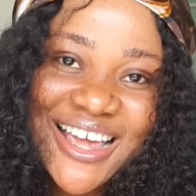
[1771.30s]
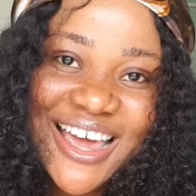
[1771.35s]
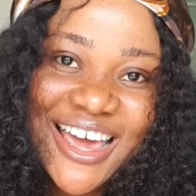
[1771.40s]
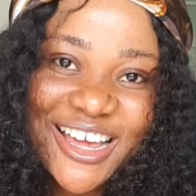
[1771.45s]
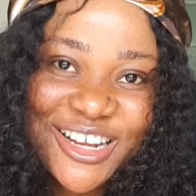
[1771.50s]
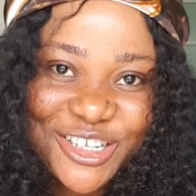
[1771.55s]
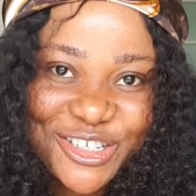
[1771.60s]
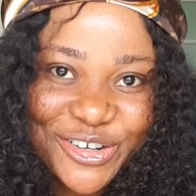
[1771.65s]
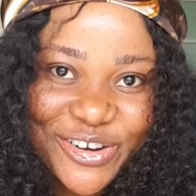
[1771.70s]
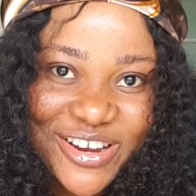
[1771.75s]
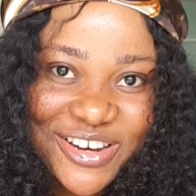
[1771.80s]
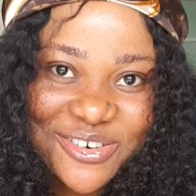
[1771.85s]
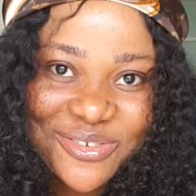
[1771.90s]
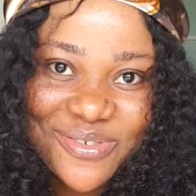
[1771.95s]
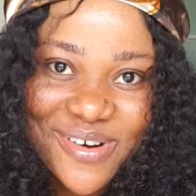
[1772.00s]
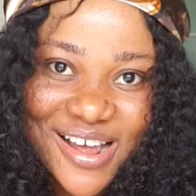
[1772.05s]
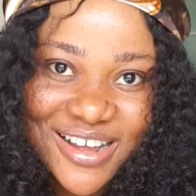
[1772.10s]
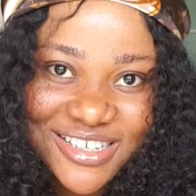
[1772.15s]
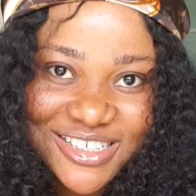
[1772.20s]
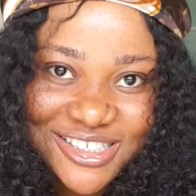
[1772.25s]
enjoy the
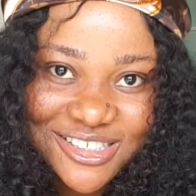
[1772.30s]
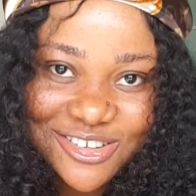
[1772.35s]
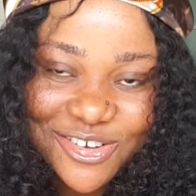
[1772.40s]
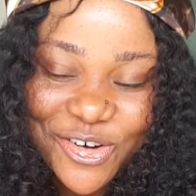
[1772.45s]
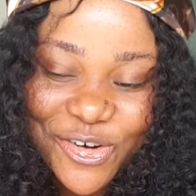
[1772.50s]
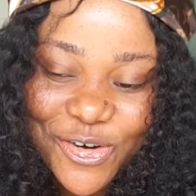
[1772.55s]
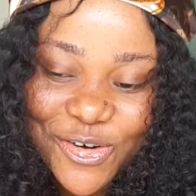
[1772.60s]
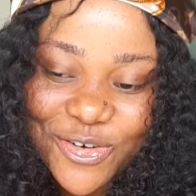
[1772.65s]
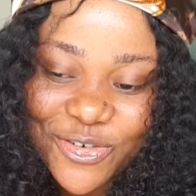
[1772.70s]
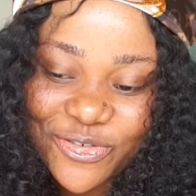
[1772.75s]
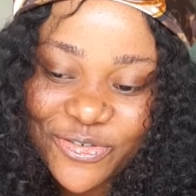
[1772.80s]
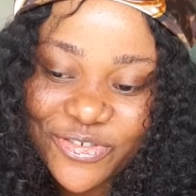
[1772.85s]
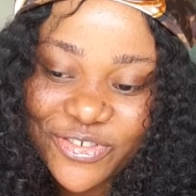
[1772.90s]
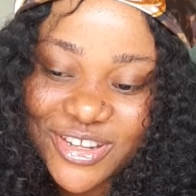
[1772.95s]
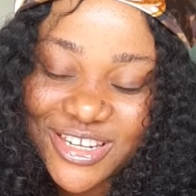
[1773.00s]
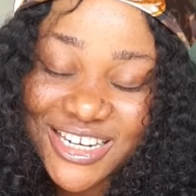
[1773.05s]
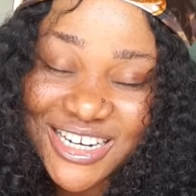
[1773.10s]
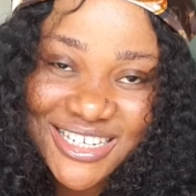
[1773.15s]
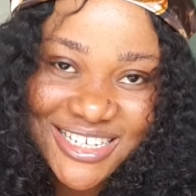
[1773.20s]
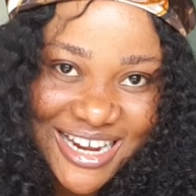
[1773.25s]
rest of
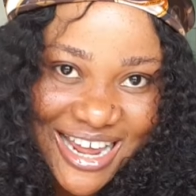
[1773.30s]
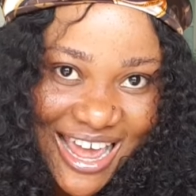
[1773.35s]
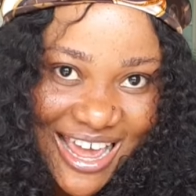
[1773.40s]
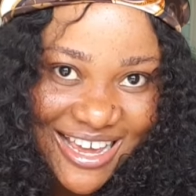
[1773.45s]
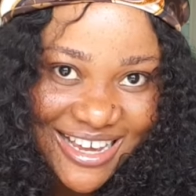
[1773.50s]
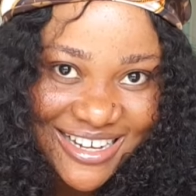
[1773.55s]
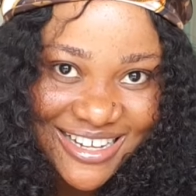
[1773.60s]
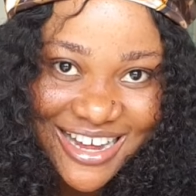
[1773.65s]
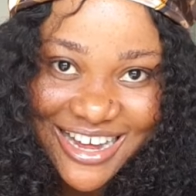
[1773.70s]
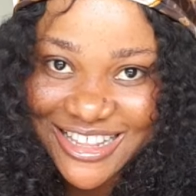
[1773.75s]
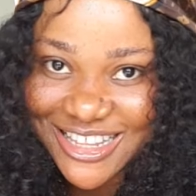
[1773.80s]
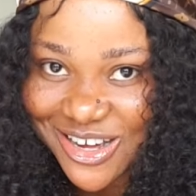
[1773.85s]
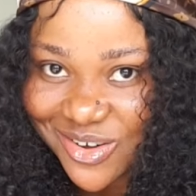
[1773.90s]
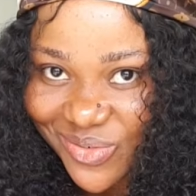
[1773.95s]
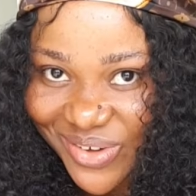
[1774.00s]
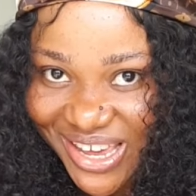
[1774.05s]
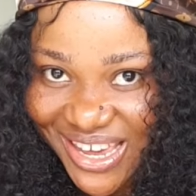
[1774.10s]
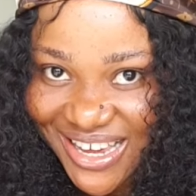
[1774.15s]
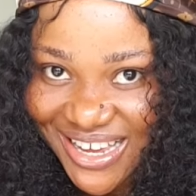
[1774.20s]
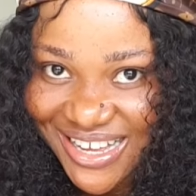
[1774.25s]
the day, the
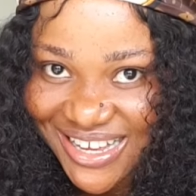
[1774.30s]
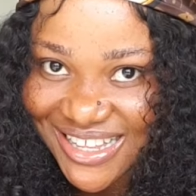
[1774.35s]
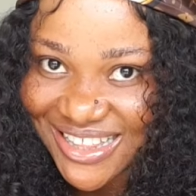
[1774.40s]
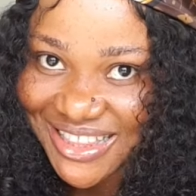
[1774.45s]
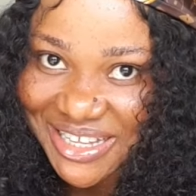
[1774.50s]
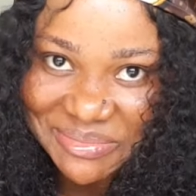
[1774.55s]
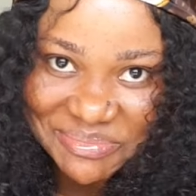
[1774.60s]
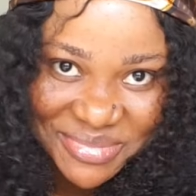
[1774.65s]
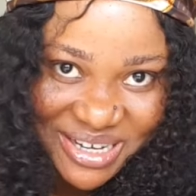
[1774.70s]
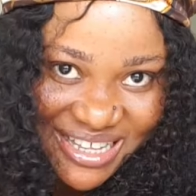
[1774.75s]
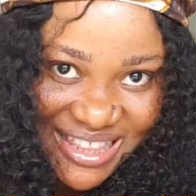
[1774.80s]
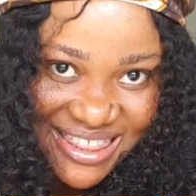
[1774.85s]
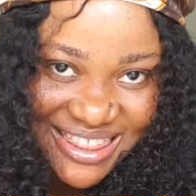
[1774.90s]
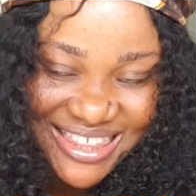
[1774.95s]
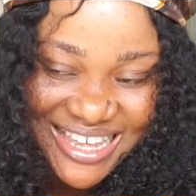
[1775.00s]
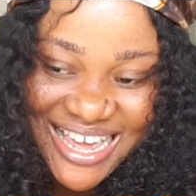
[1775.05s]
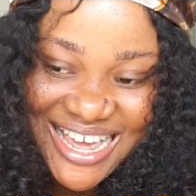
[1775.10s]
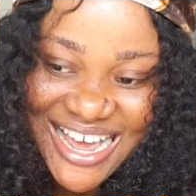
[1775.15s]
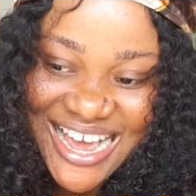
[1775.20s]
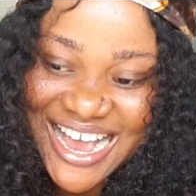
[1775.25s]
week, the month,
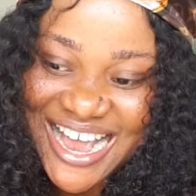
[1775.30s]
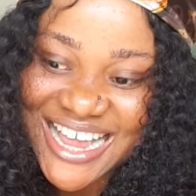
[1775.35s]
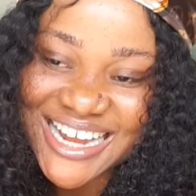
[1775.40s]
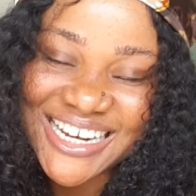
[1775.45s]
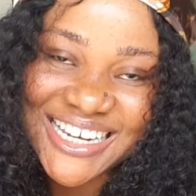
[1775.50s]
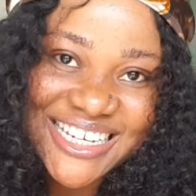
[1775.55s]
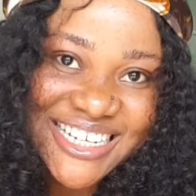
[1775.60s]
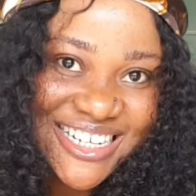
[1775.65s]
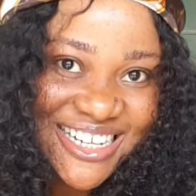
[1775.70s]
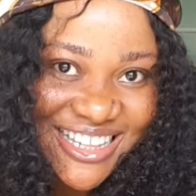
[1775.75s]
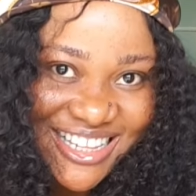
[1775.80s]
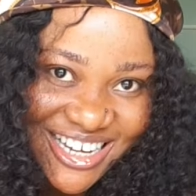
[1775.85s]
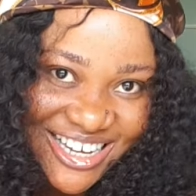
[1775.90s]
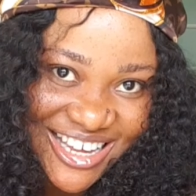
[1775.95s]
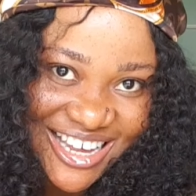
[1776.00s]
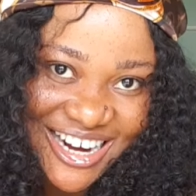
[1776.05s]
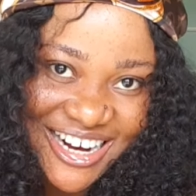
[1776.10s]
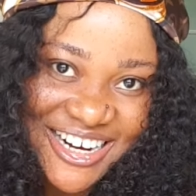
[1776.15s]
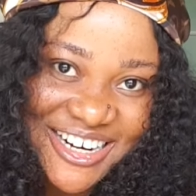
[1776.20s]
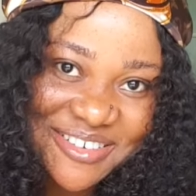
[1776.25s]
and the
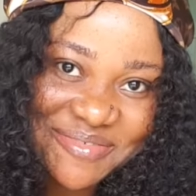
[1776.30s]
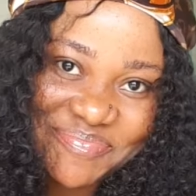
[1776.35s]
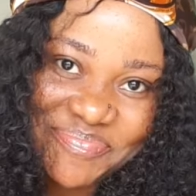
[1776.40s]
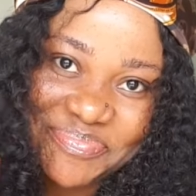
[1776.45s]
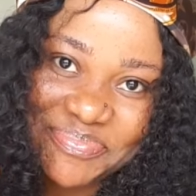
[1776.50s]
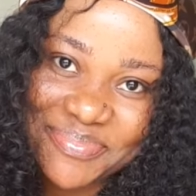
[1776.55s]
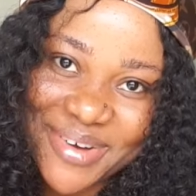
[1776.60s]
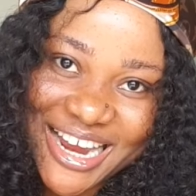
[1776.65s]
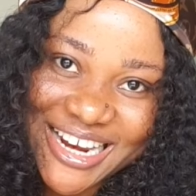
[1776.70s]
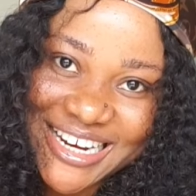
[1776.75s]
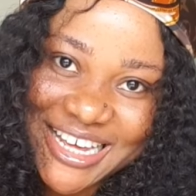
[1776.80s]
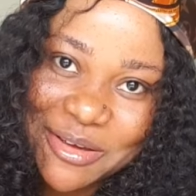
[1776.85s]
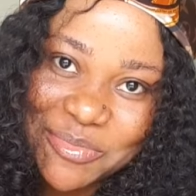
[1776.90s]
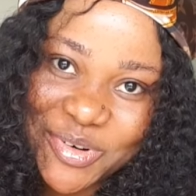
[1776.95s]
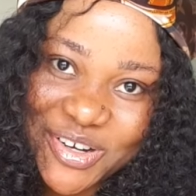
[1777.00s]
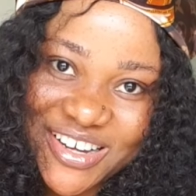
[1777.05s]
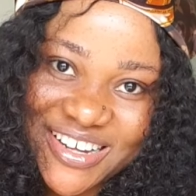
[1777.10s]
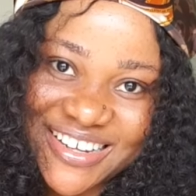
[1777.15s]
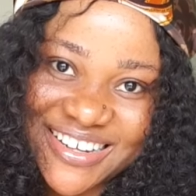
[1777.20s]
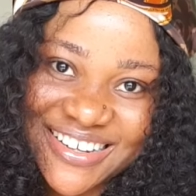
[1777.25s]
year. Bye,
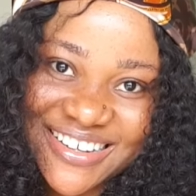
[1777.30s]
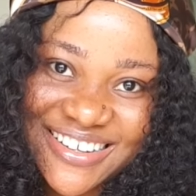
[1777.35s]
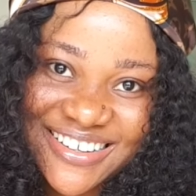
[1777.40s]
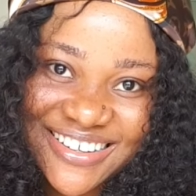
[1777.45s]
neighbor.